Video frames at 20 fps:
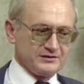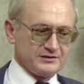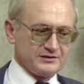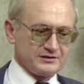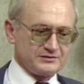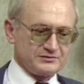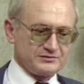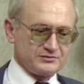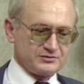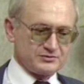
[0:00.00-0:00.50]

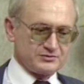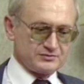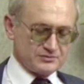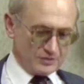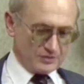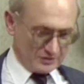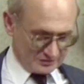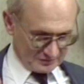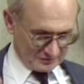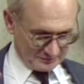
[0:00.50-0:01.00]
the
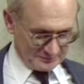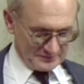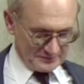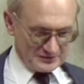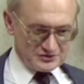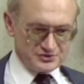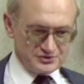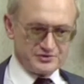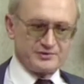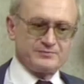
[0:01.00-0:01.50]
total
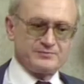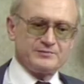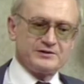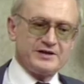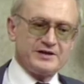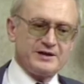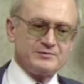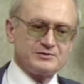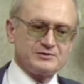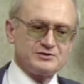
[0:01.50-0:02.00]
picture of
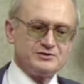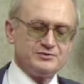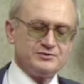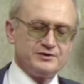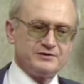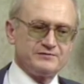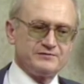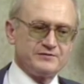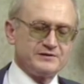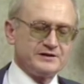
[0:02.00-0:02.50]
what I was
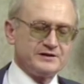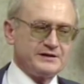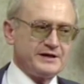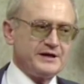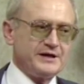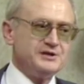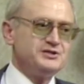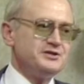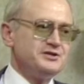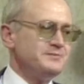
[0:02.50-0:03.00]
doing for the
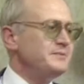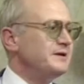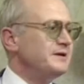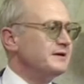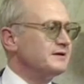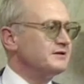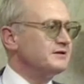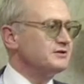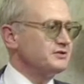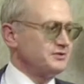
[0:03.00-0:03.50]

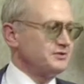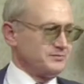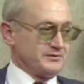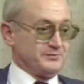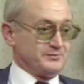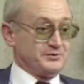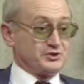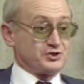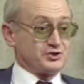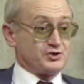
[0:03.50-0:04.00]
KGB. She
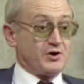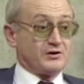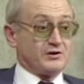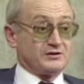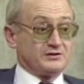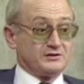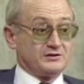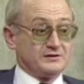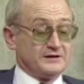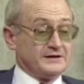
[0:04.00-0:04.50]
would be
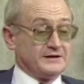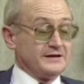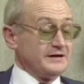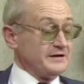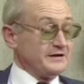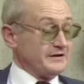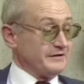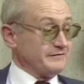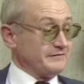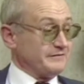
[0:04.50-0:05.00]
shocked
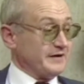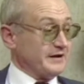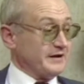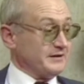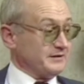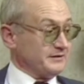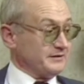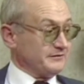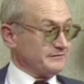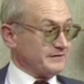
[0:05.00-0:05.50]
if
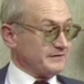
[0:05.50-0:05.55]
I